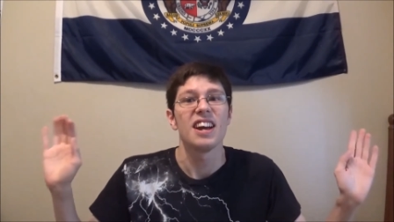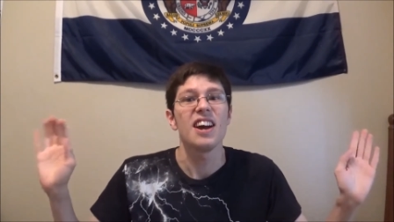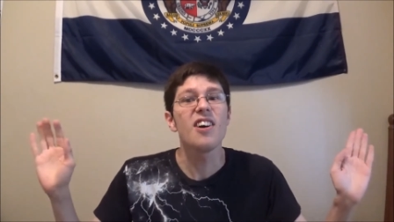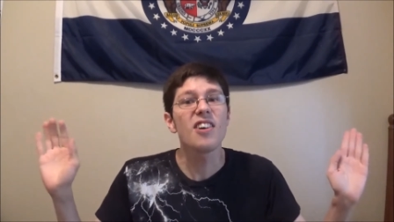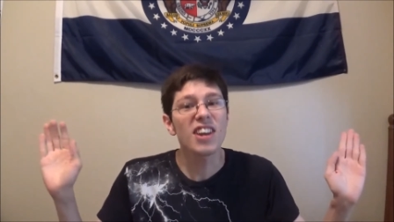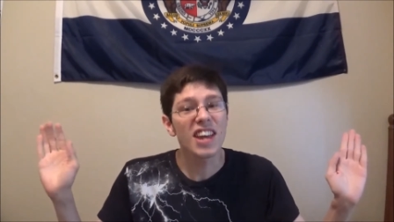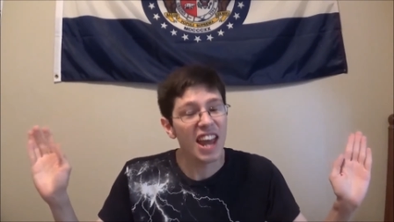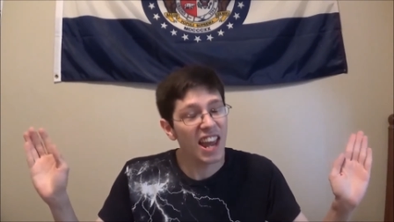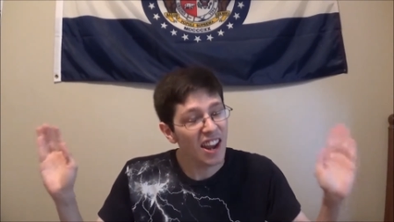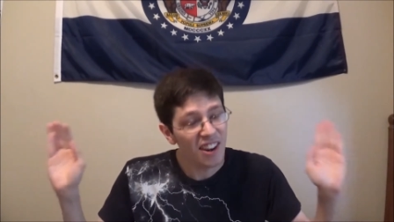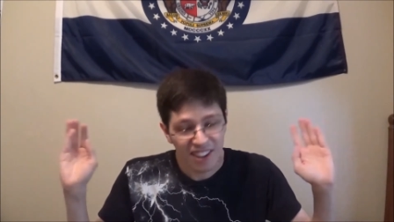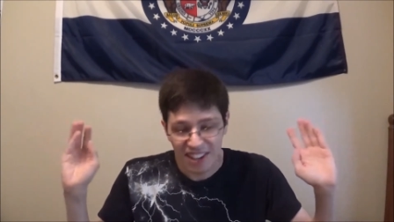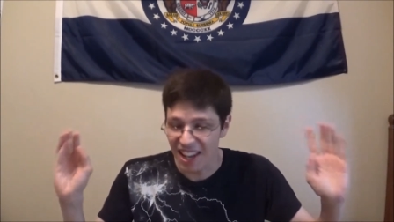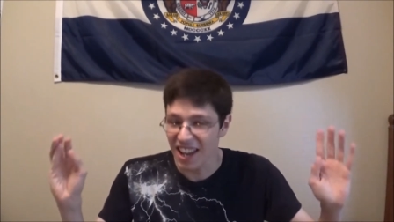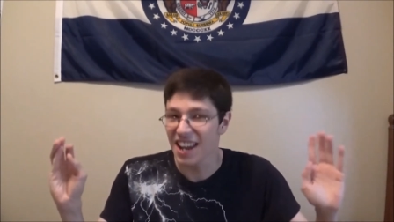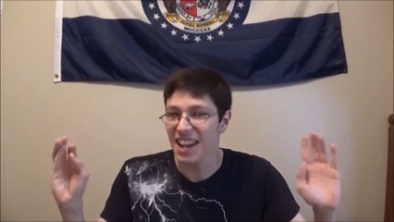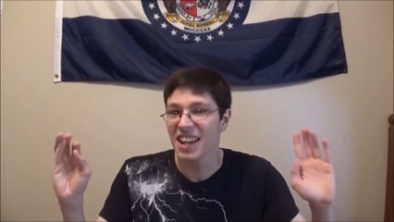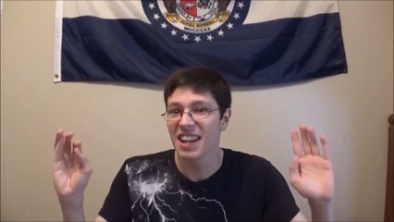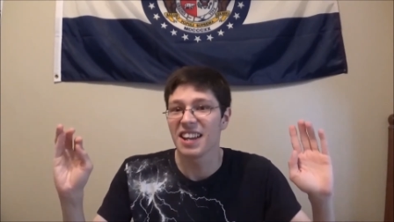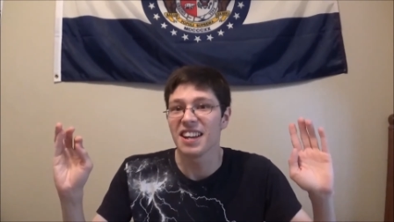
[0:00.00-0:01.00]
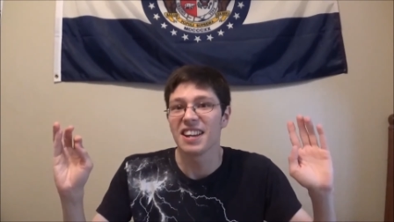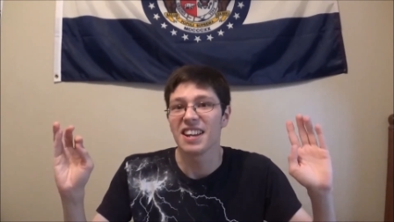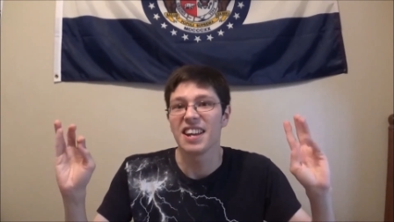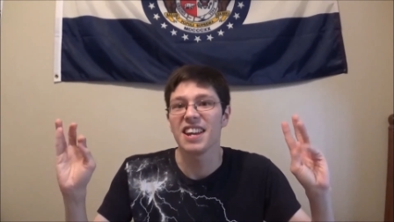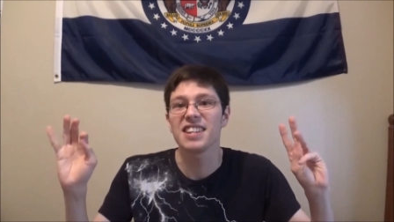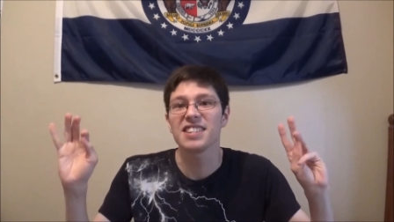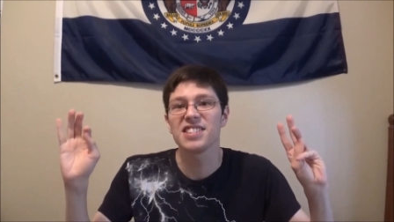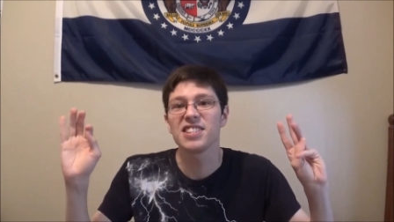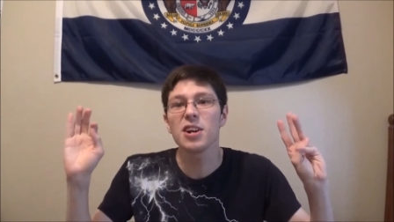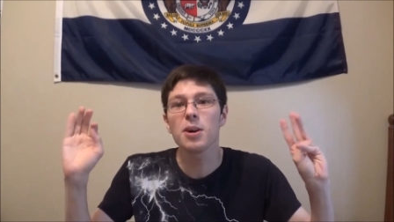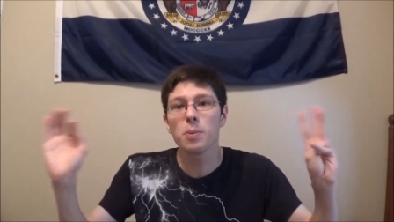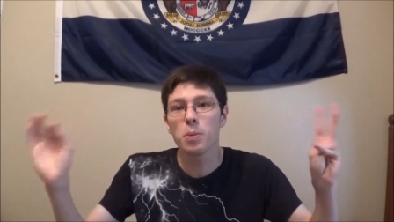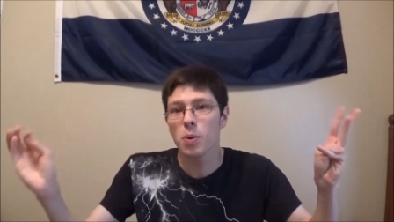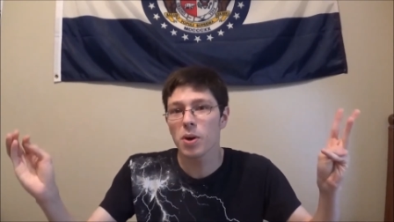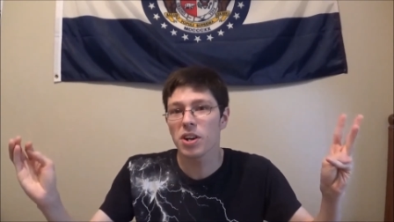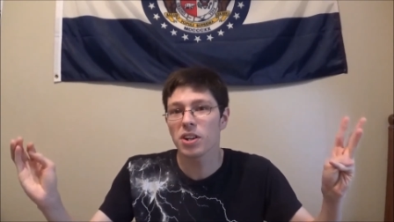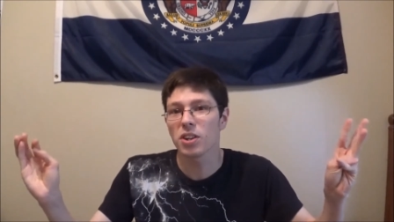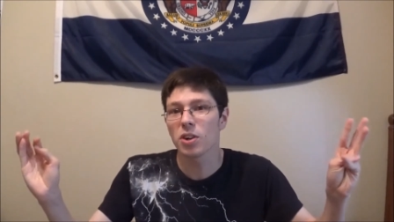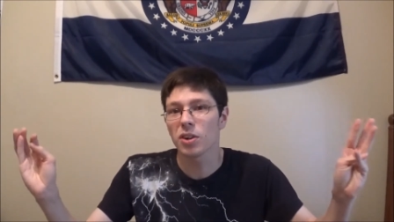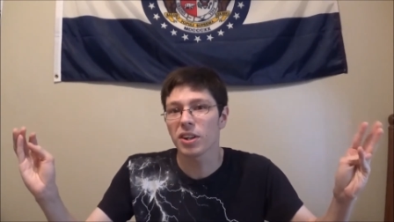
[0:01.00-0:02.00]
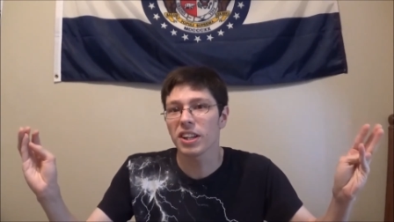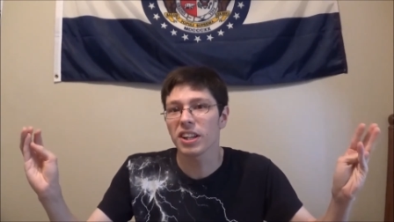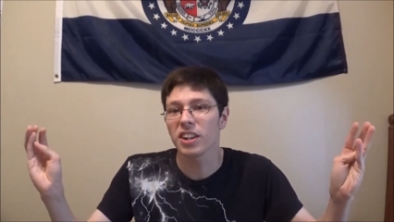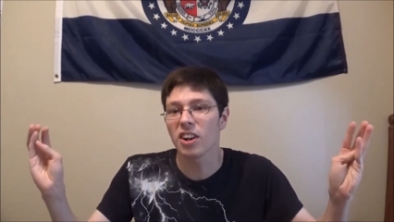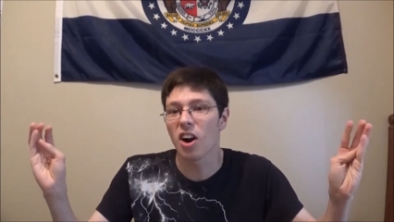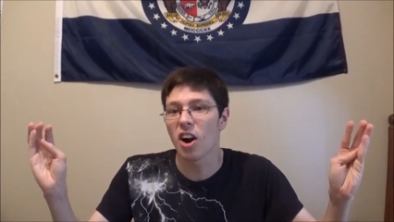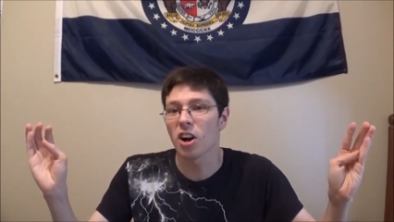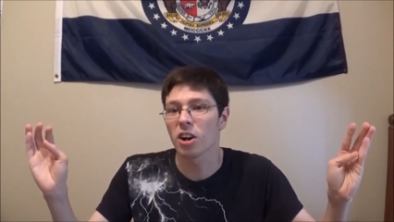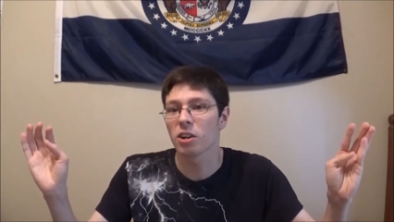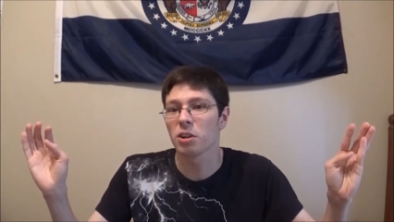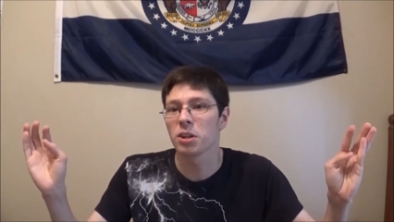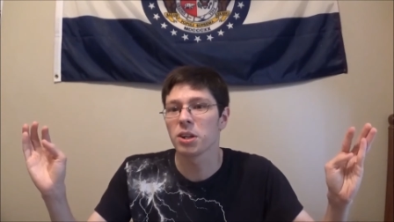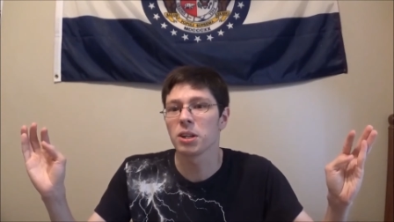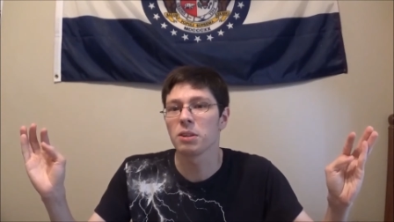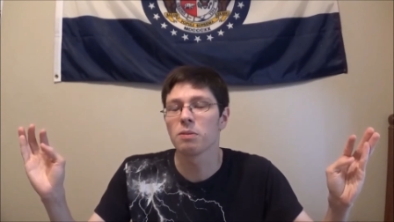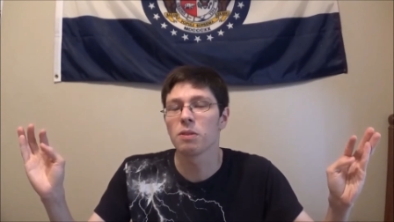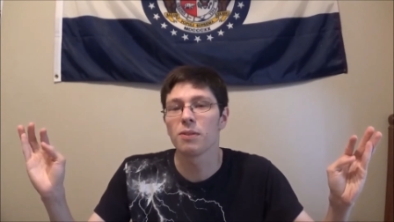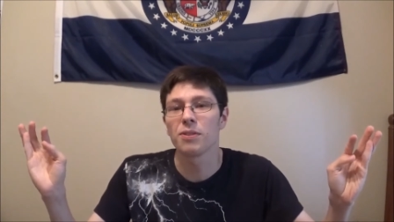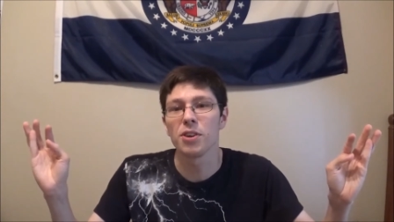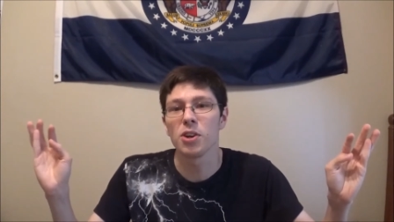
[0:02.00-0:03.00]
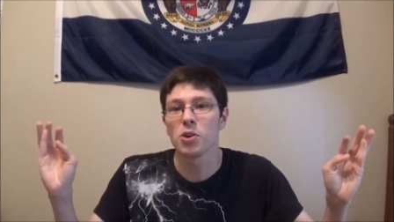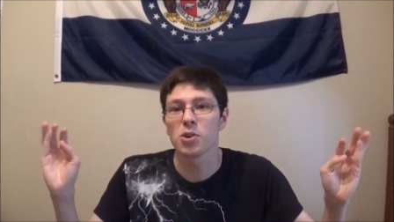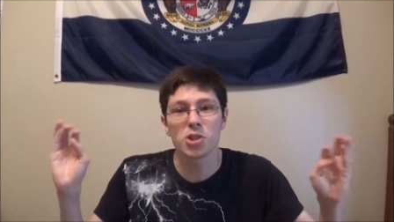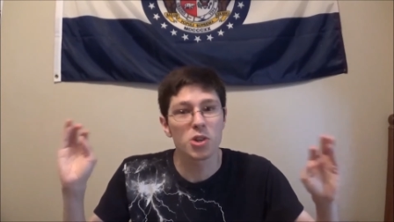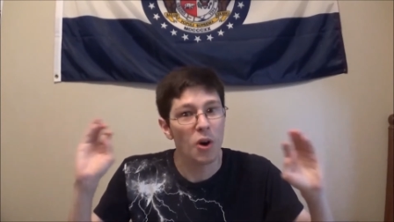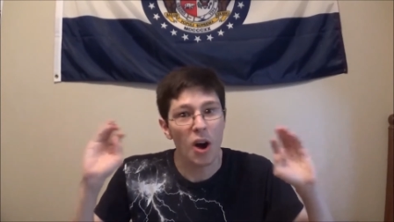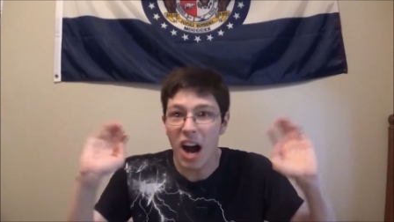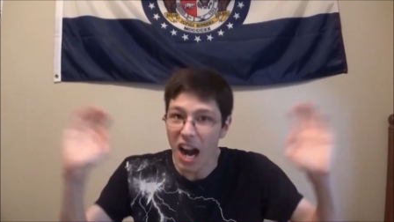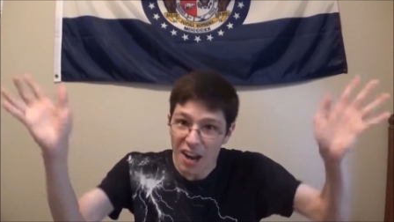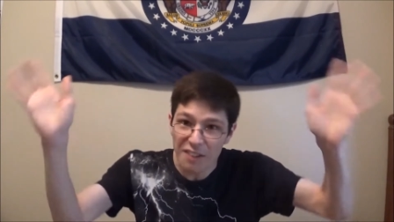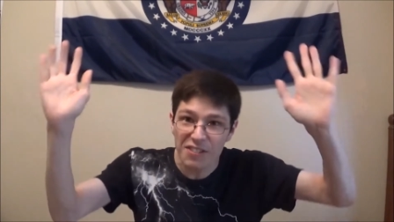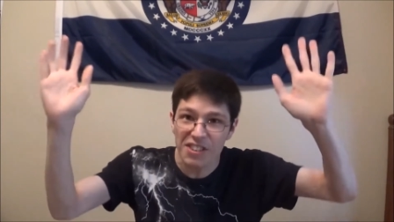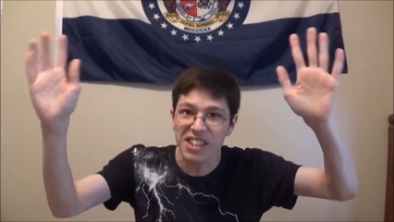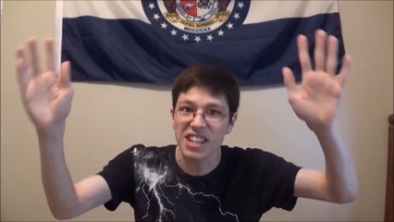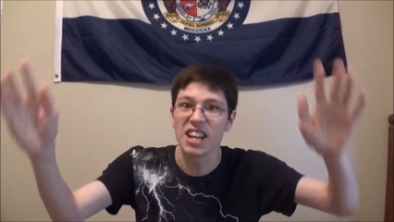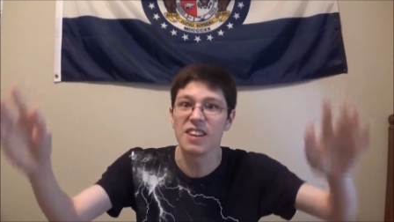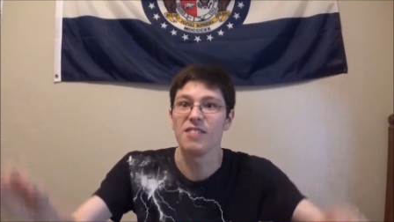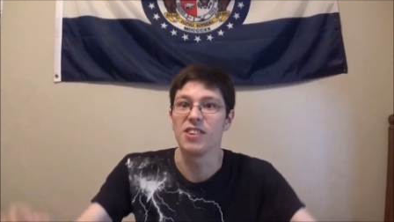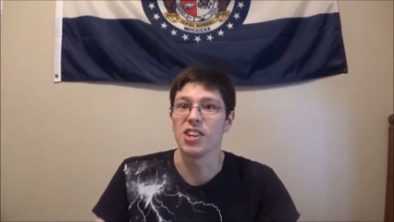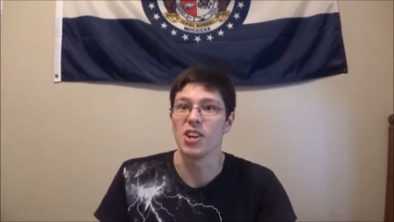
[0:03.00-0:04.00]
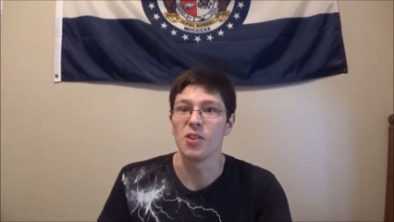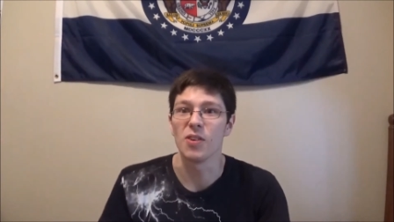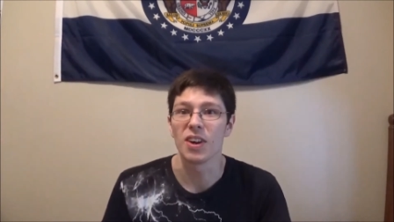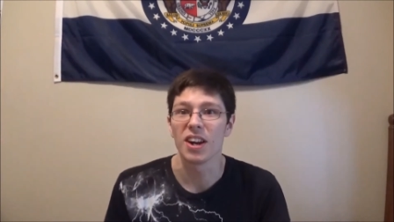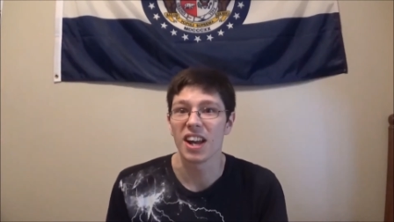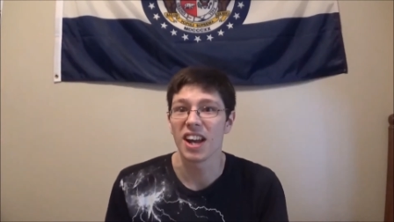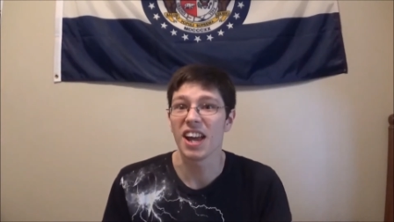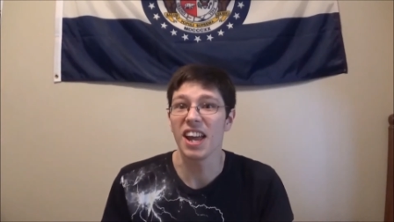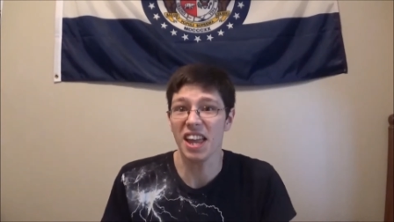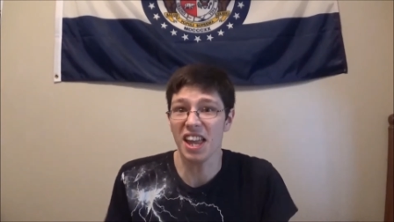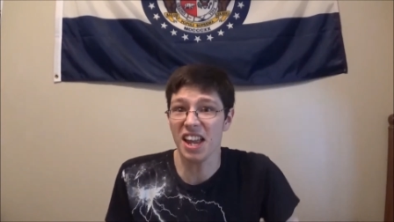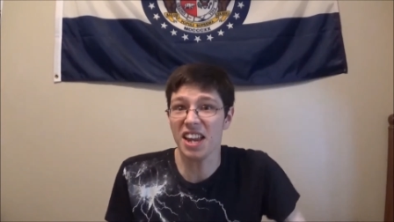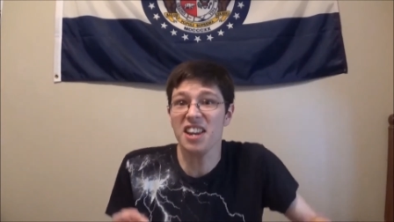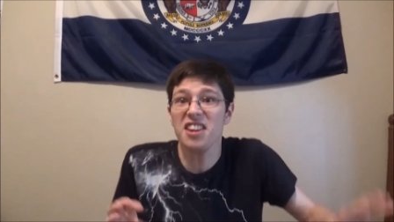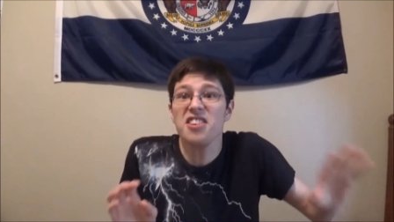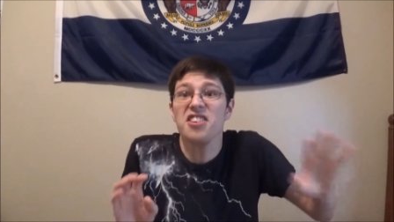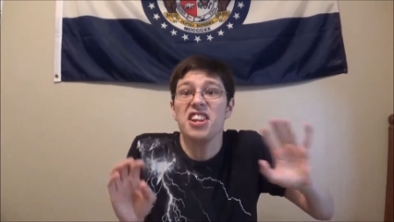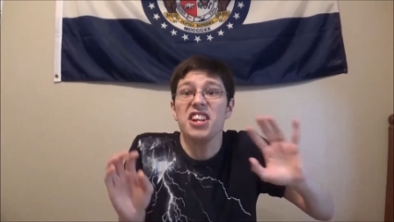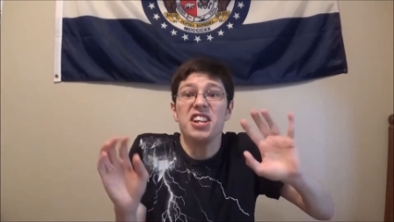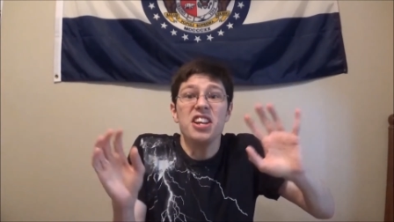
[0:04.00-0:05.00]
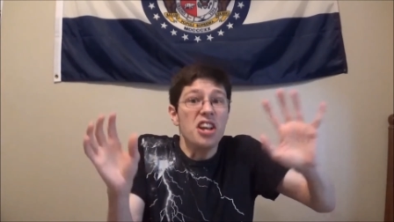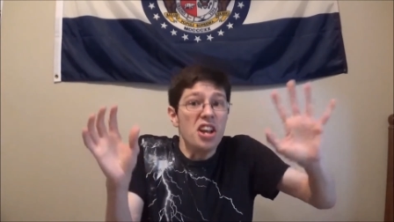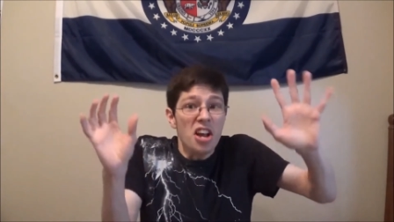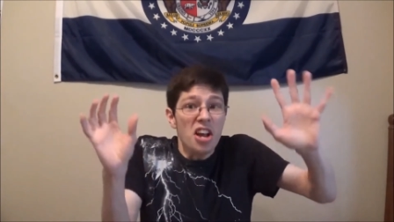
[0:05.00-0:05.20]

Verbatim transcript: okay, okay, it's no point in going and arguing with you, so I forgive you. And he's like,